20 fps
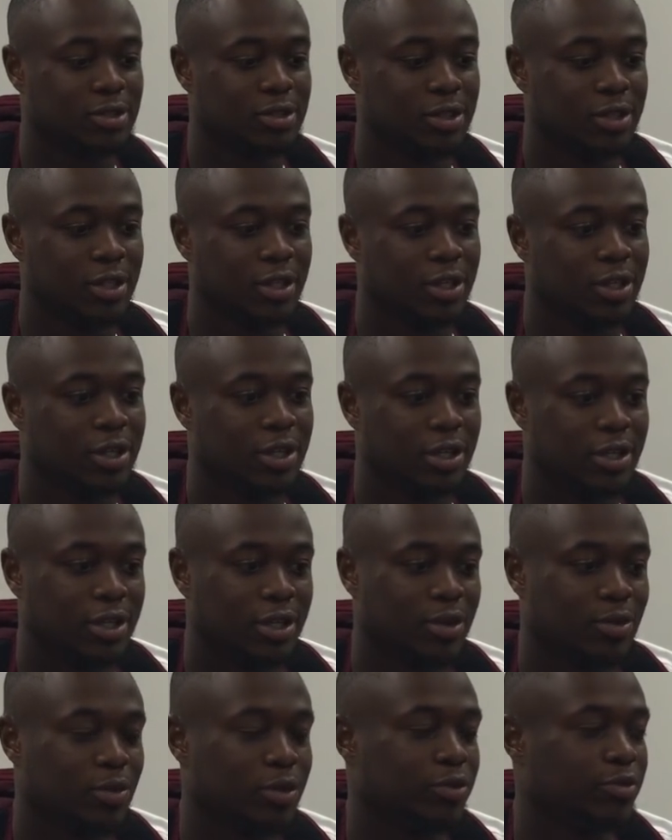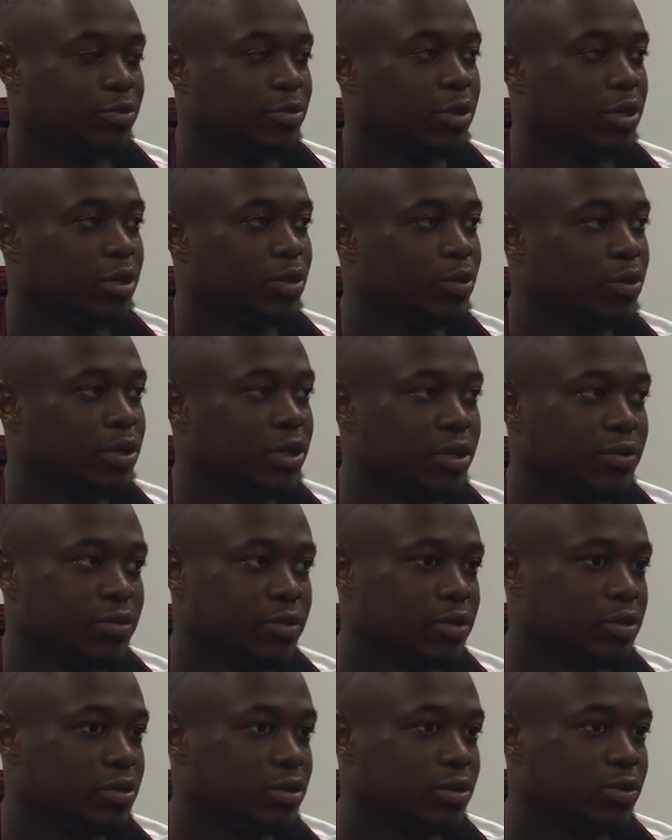And then went from there.
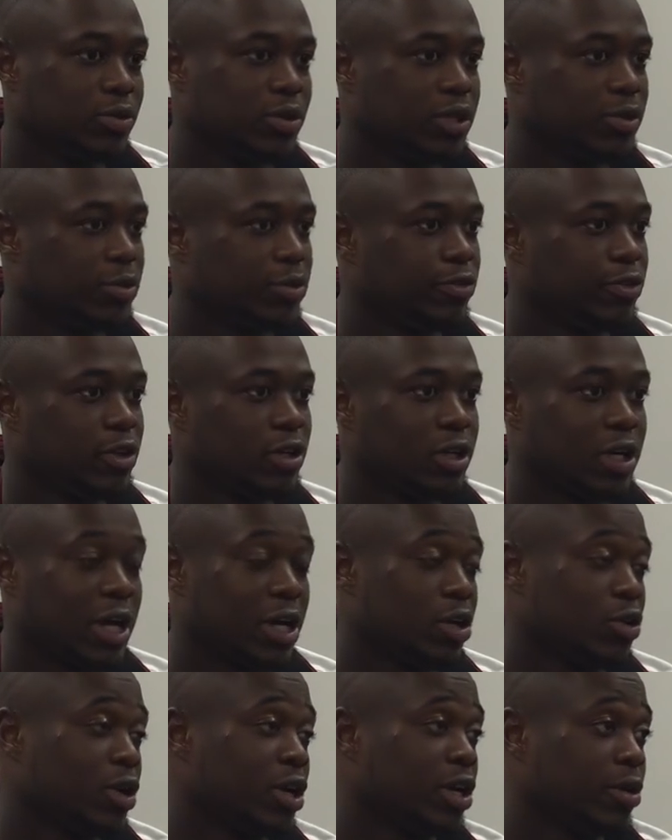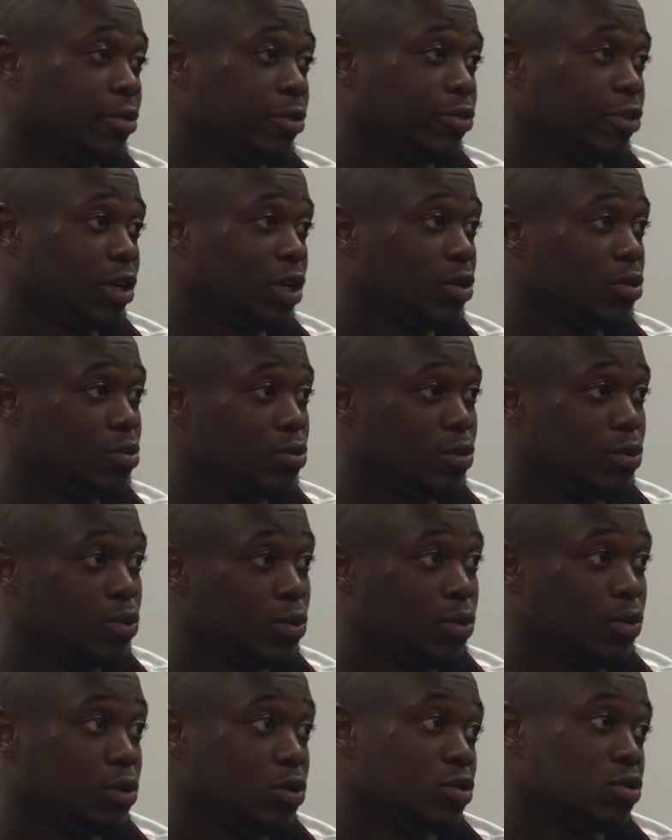I never felt like we
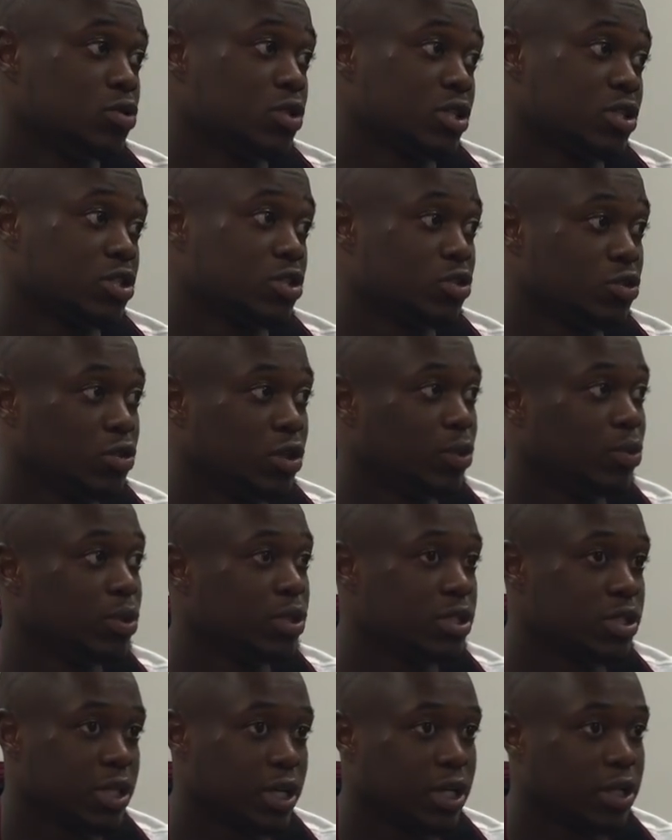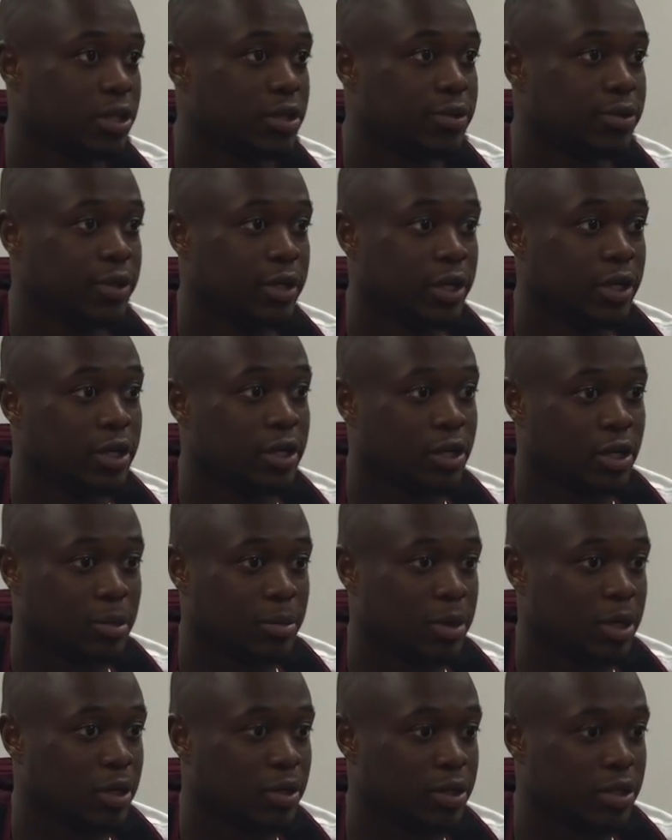lose. I just knew that we just had to
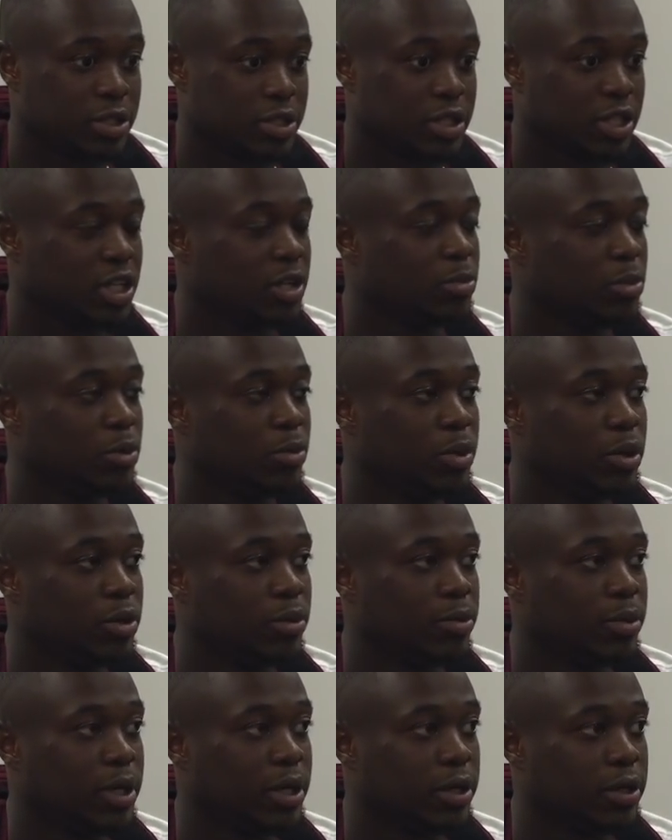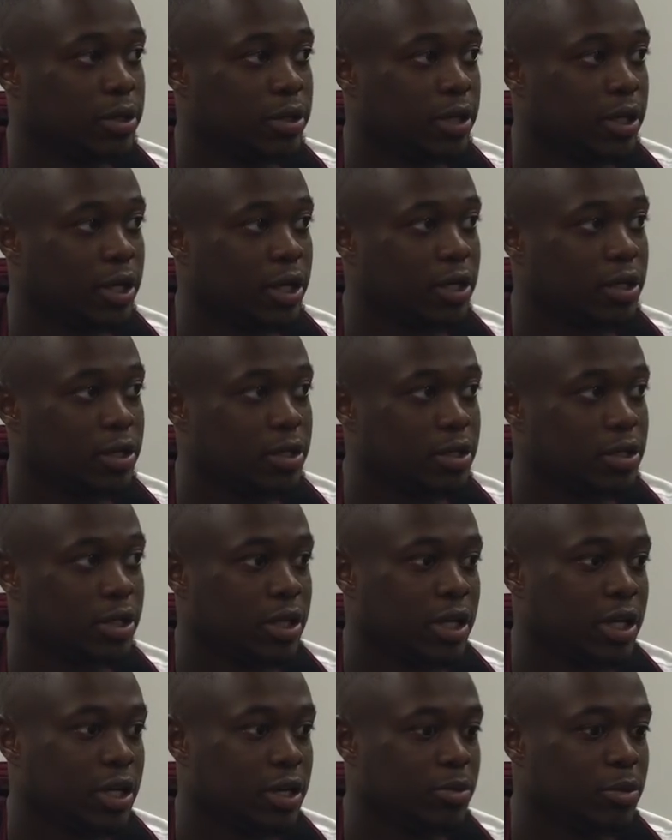come out and just get the momentum back.
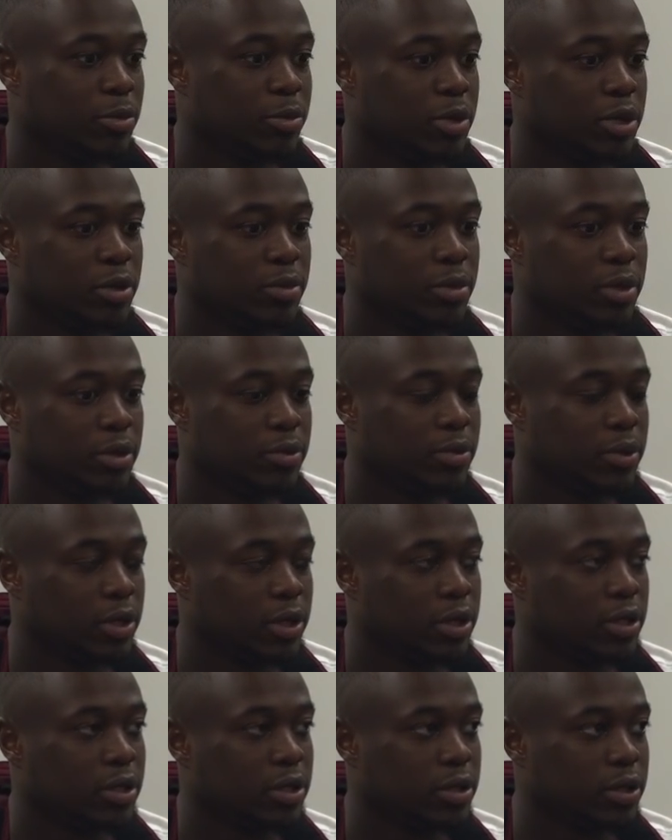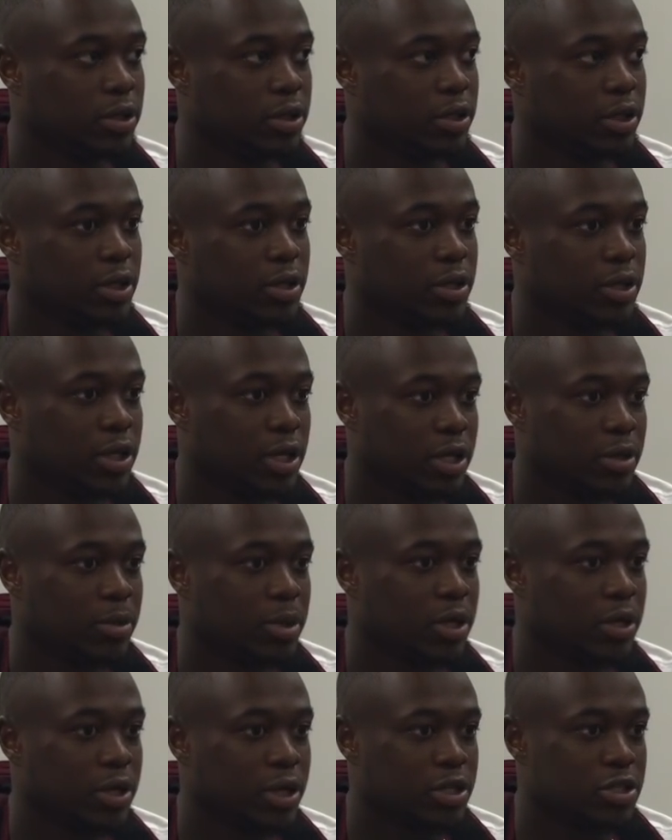They had the momentum in the beginning, and they came
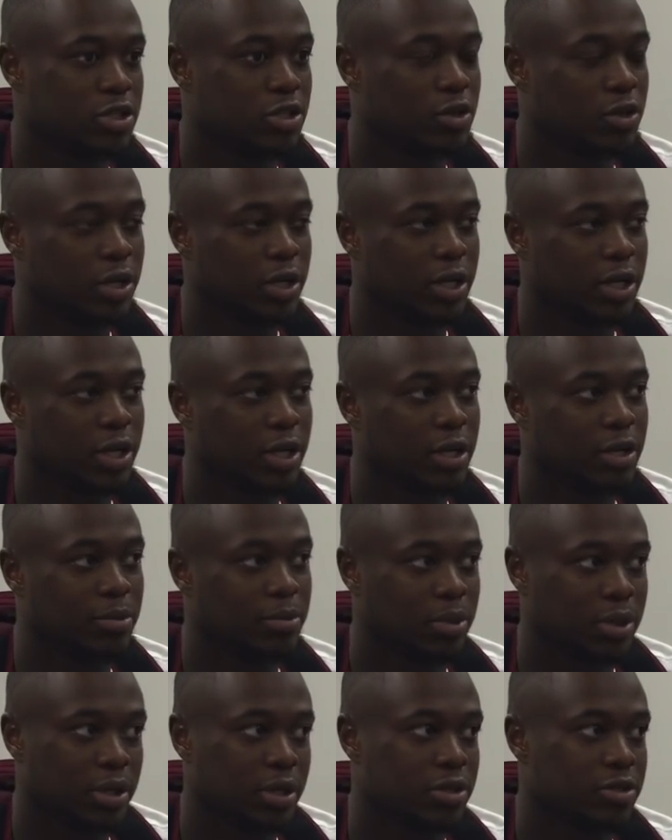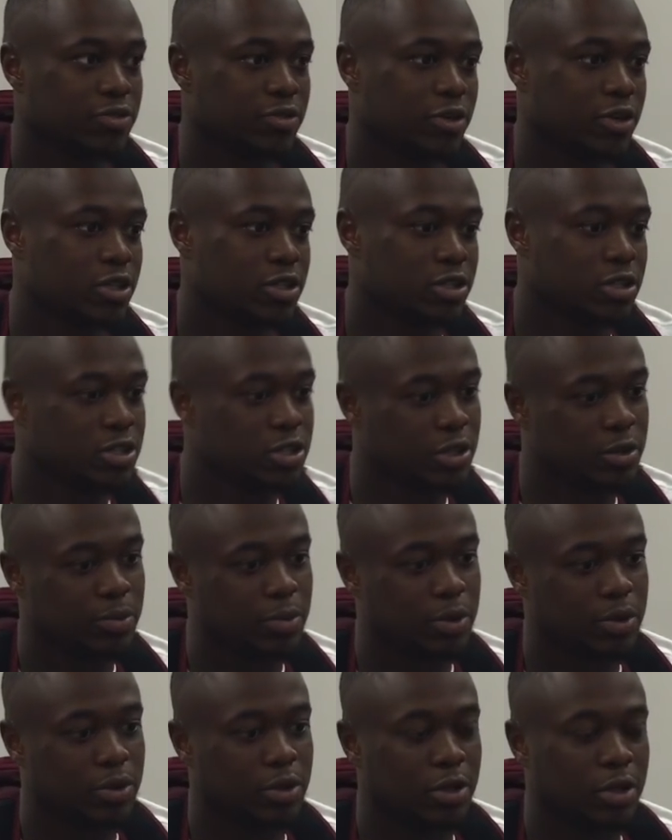out and executed their game plan as far as the
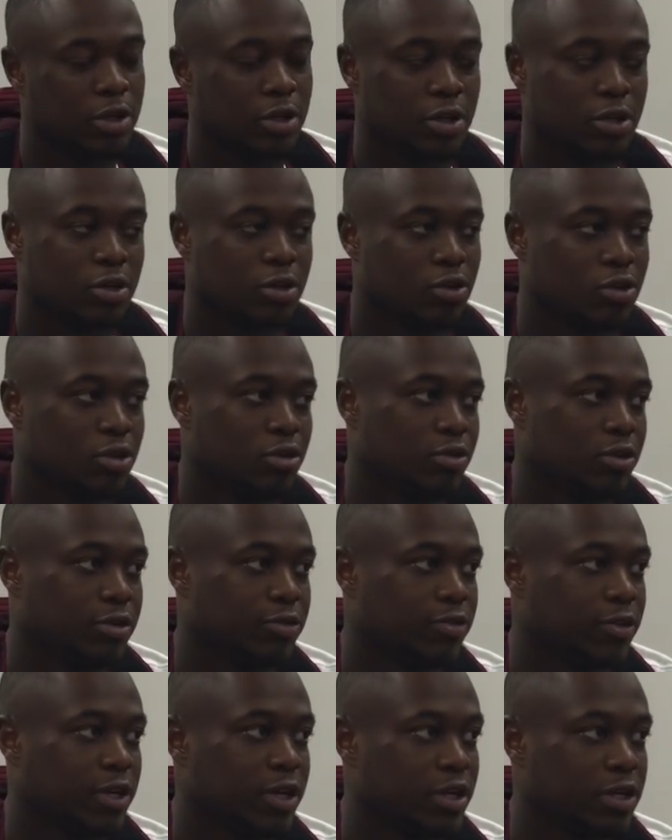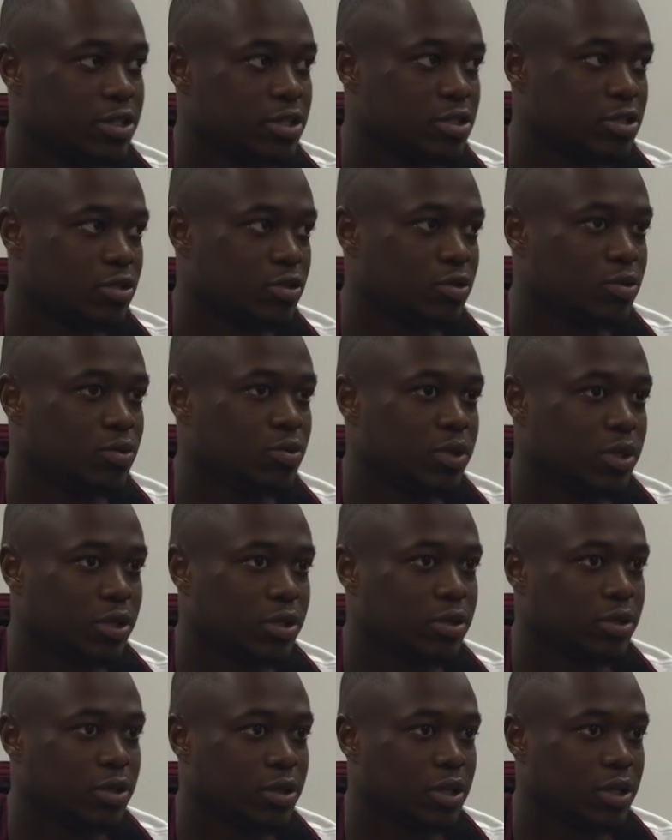tempo going really fast. So we